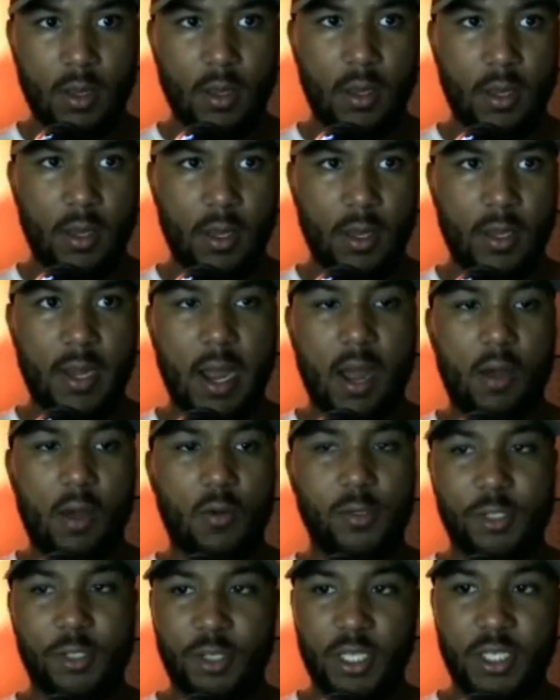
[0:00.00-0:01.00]
Now,
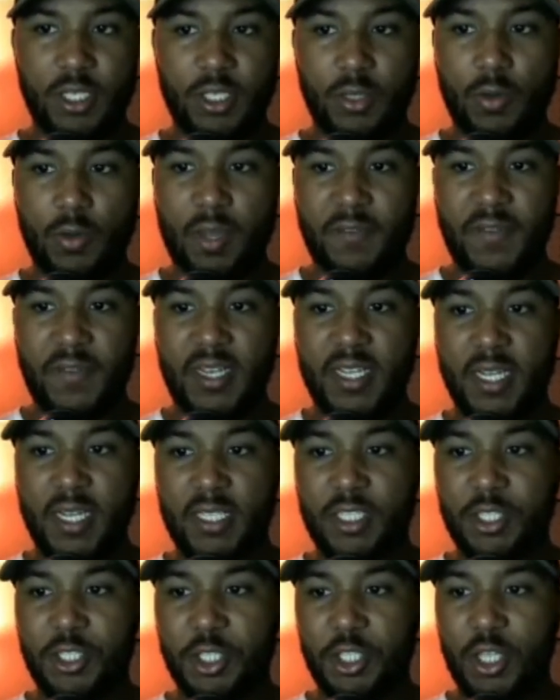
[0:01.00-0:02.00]
what you can do if it
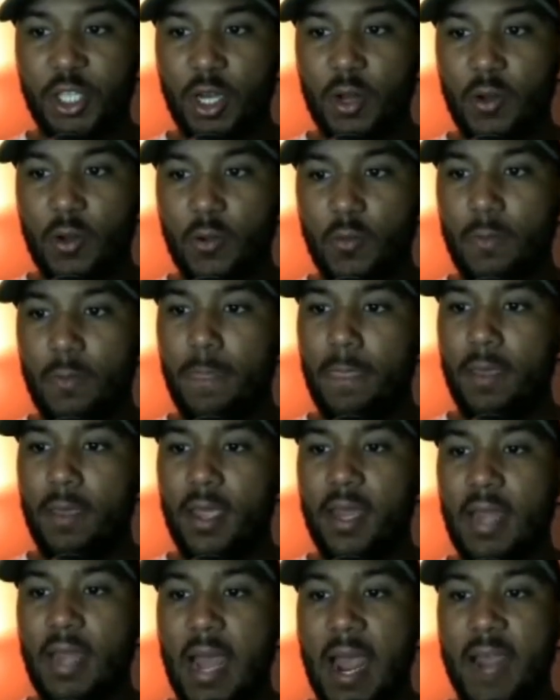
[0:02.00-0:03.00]
doesn't show
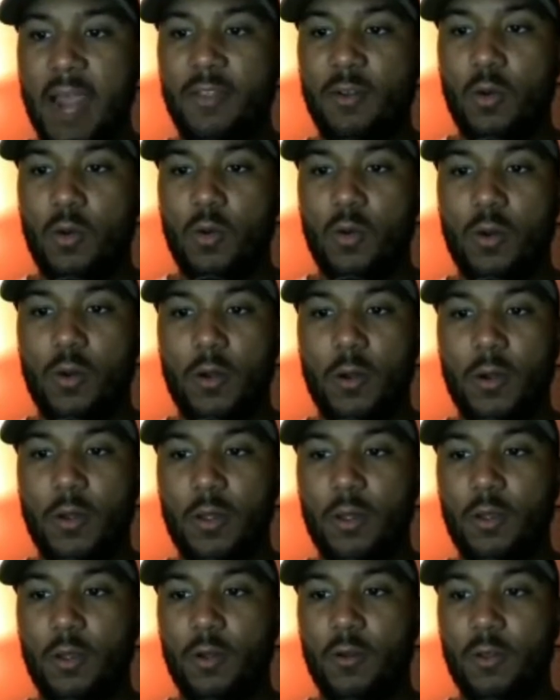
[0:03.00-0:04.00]
in either or
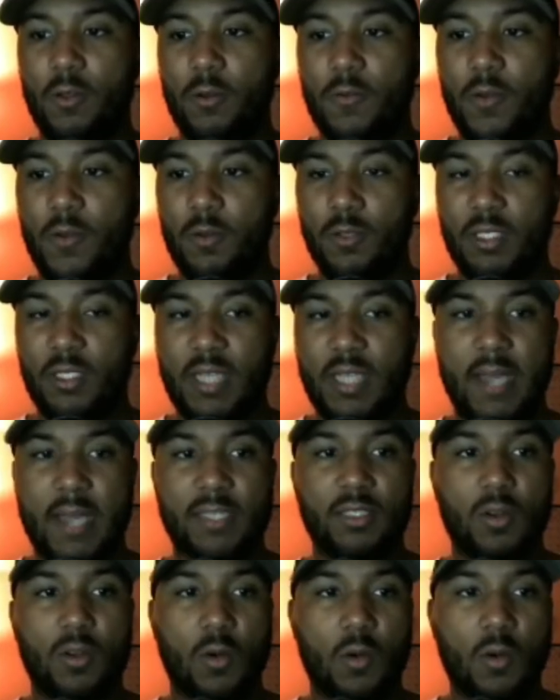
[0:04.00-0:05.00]
your funnel
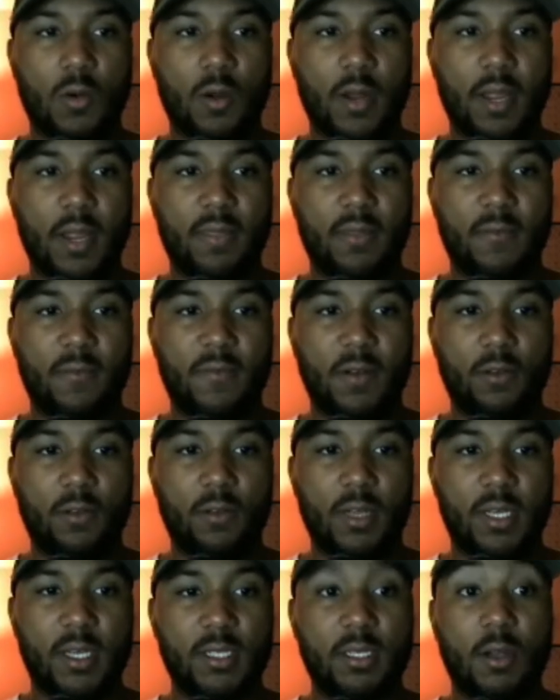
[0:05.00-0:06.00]
stats or in the funnel
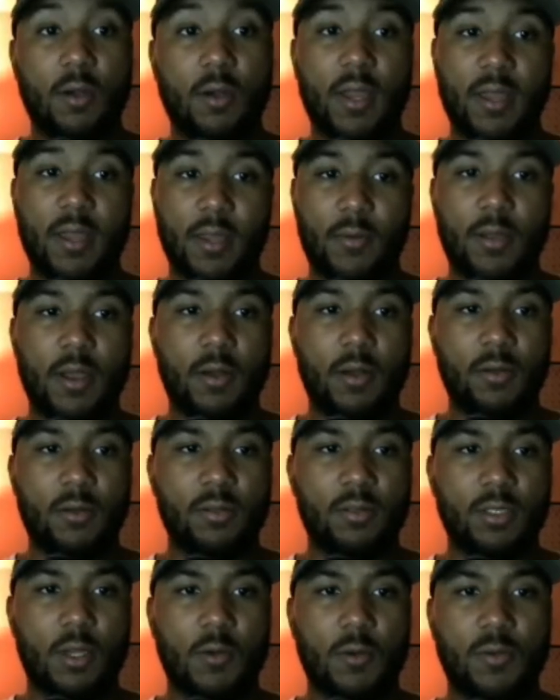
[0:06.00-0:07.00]
list, okay, there we go.
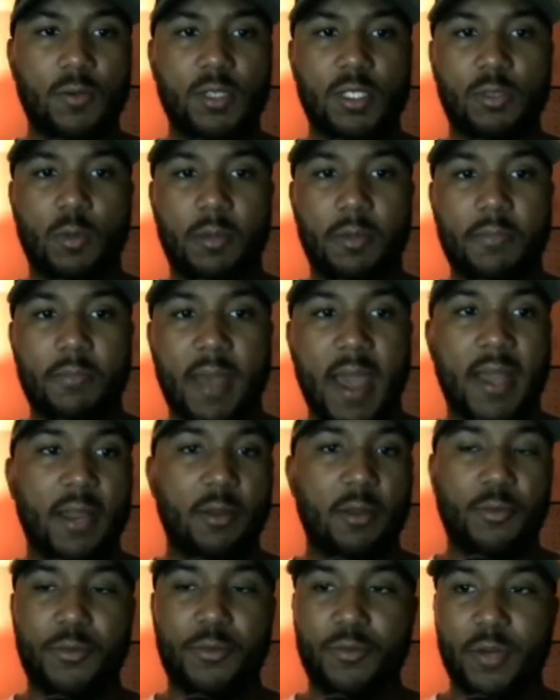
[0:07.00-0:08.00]
So we just went back
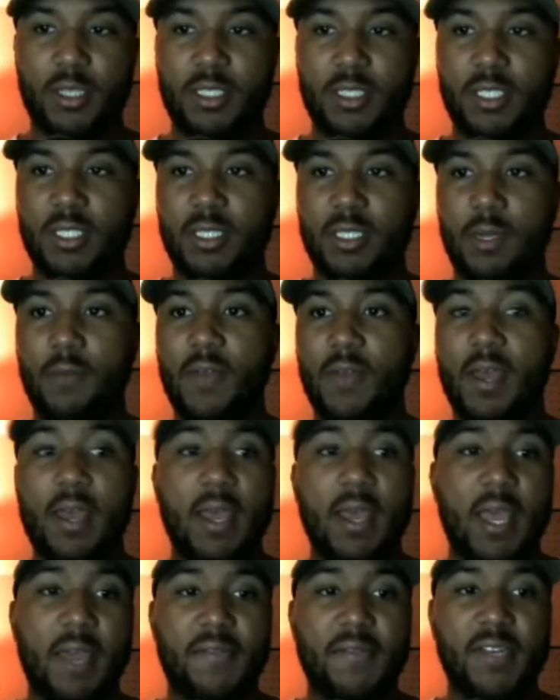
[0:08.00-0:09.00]
and refreshed it. So
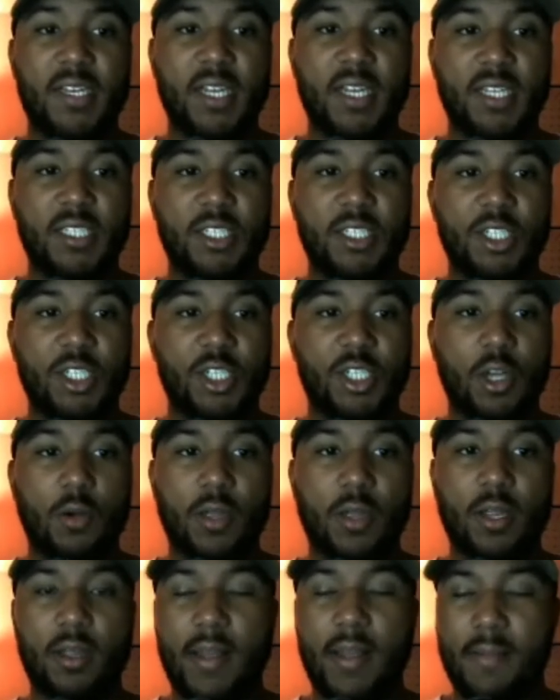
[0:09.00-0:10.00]
if it doesn't show
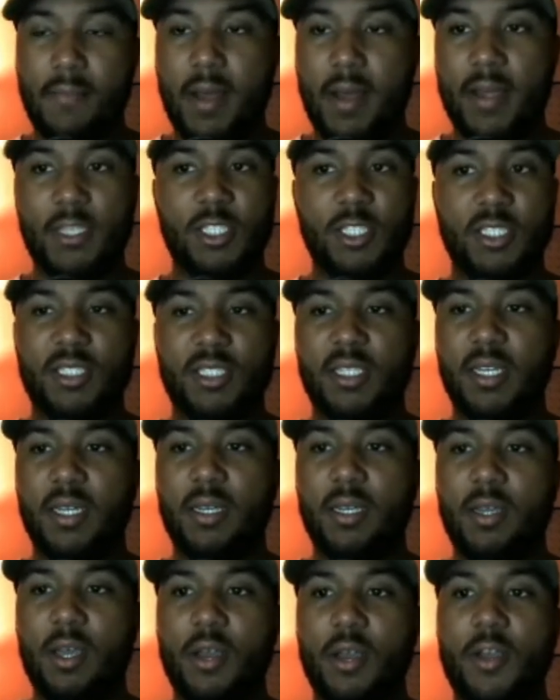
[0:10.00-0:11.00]
here like mine just
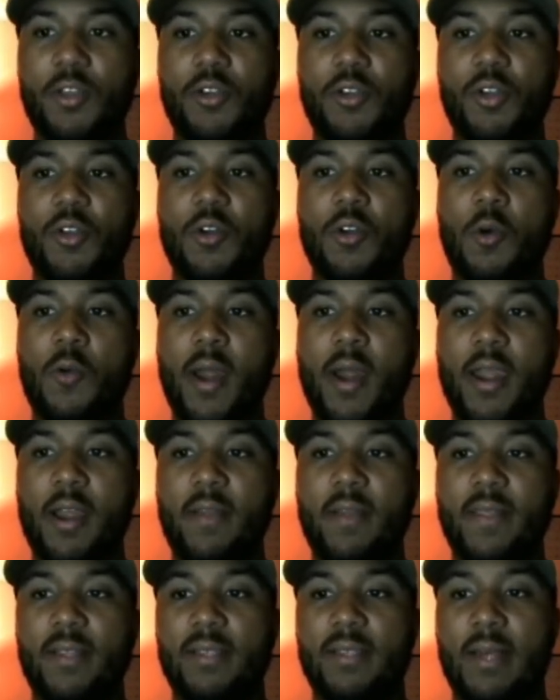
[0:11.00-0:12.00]
did, you can go right here
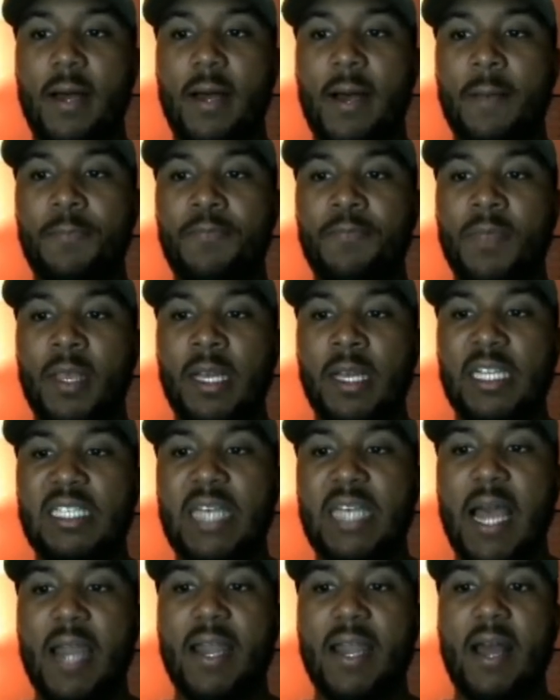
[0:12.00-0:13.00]
at the top,
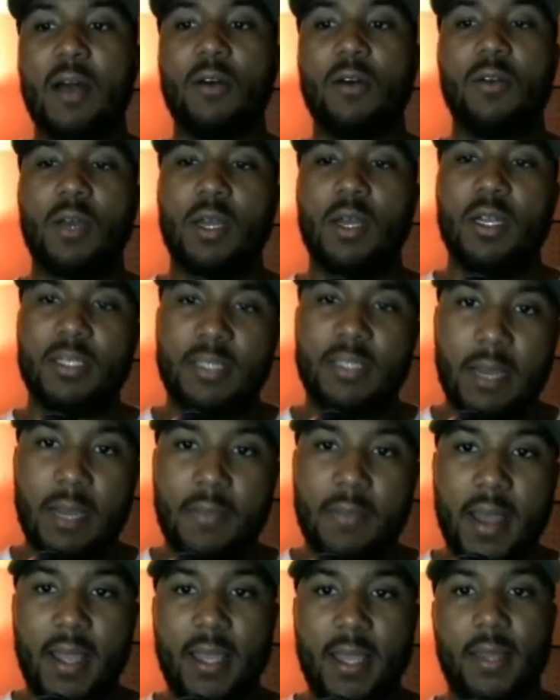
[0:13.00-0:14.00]
sign out, sign
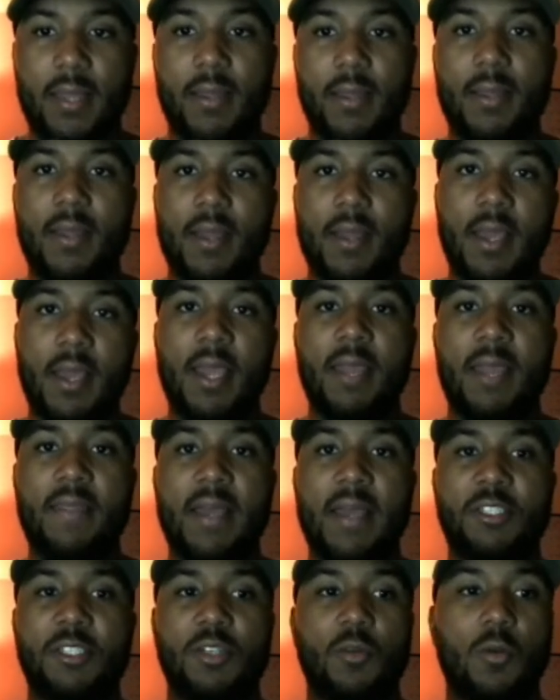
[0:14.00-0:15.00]
back in, and
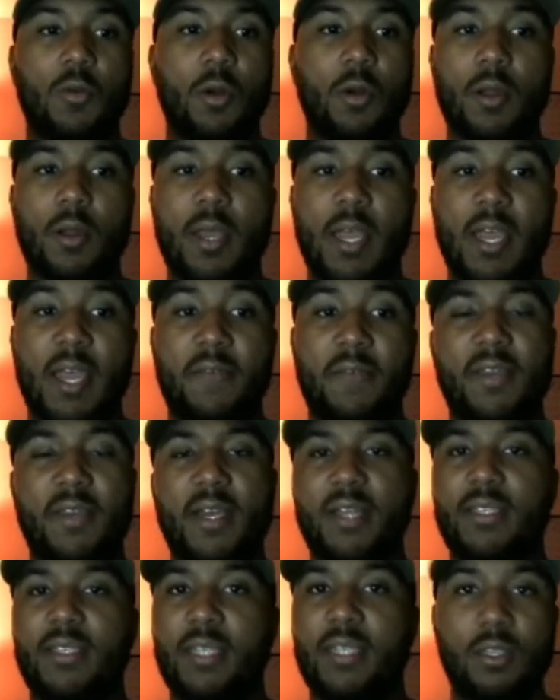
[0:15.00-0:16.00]
that should work. If it
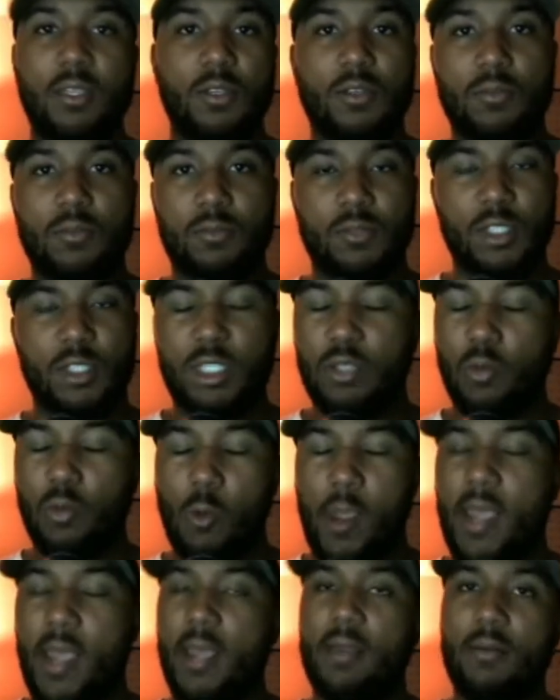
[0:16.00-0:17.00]
doesn't, just
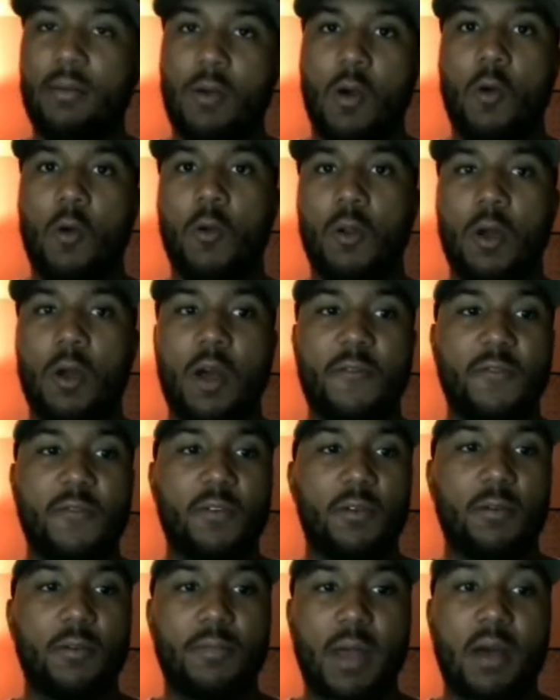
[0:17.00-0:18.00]
wait, hold it off
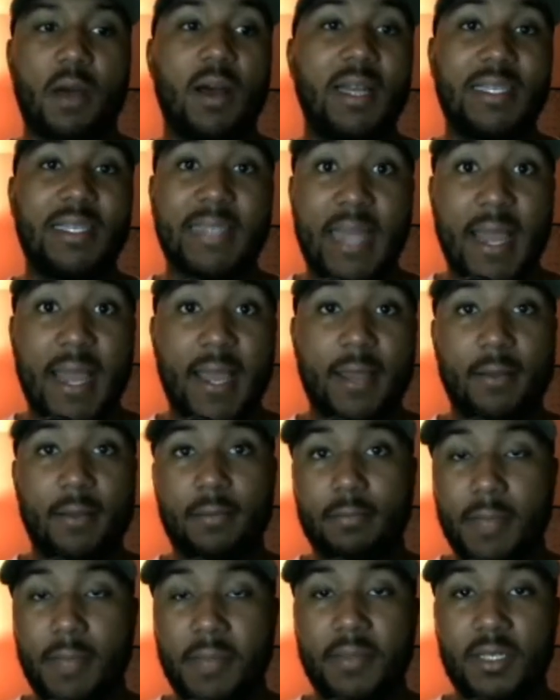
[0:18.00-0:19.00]
for about a day,
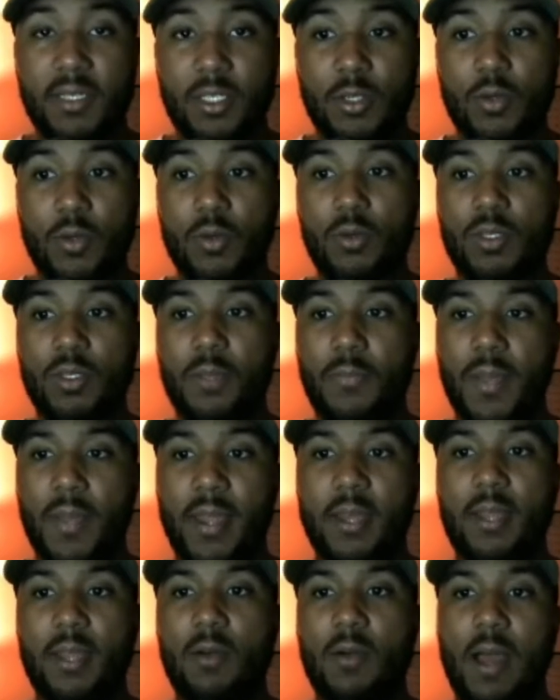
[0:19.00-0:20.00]
maybe two,
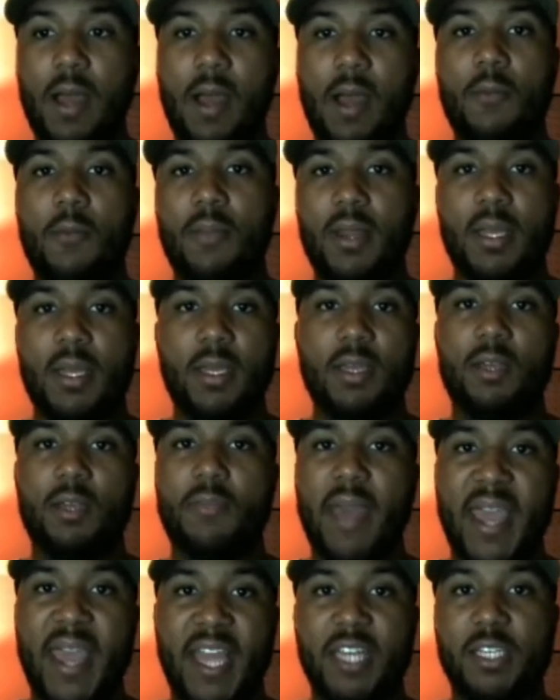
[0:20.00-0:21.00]
depending on how many
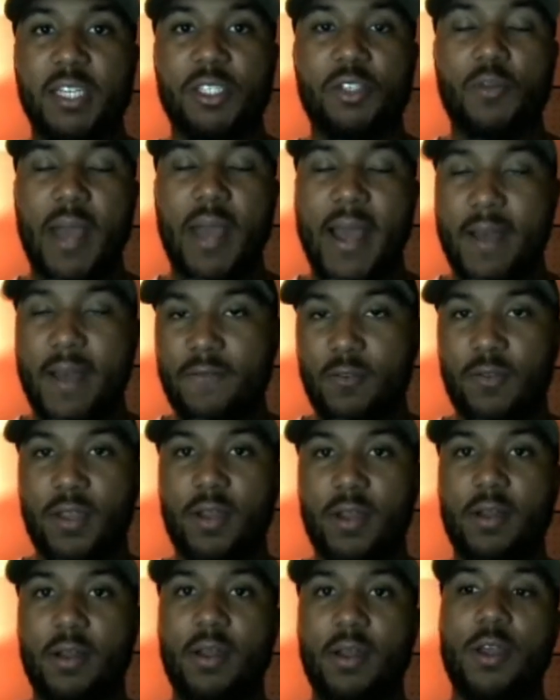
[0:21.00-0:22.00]
pages you have on
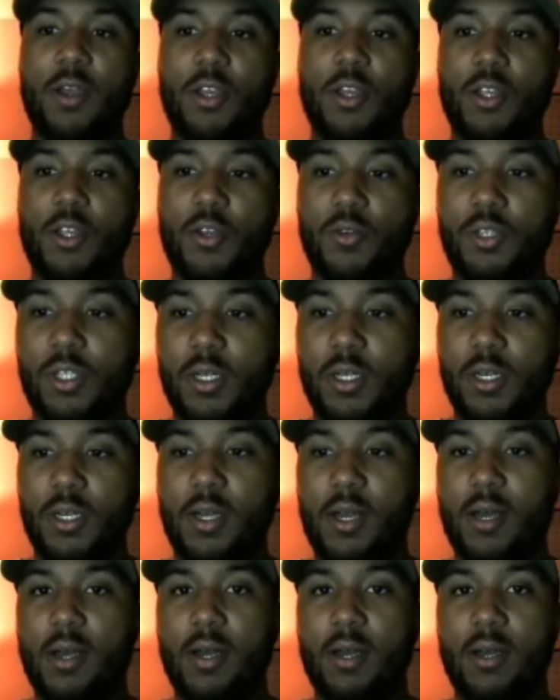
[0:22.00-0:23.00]
there. You should
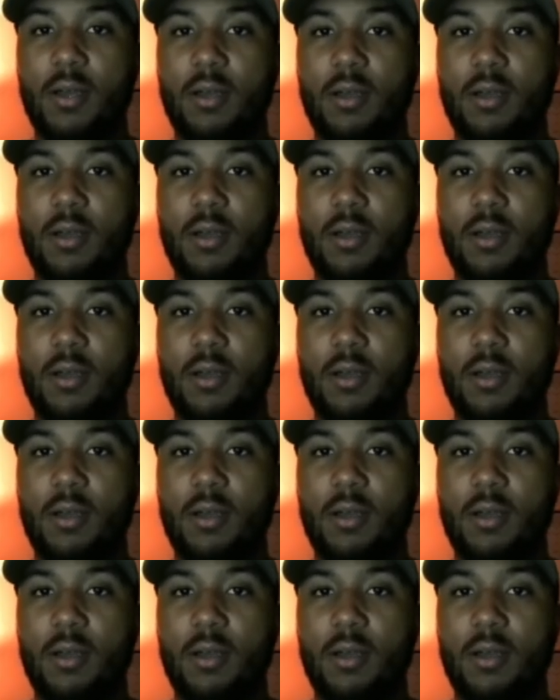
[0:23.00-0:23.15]
kind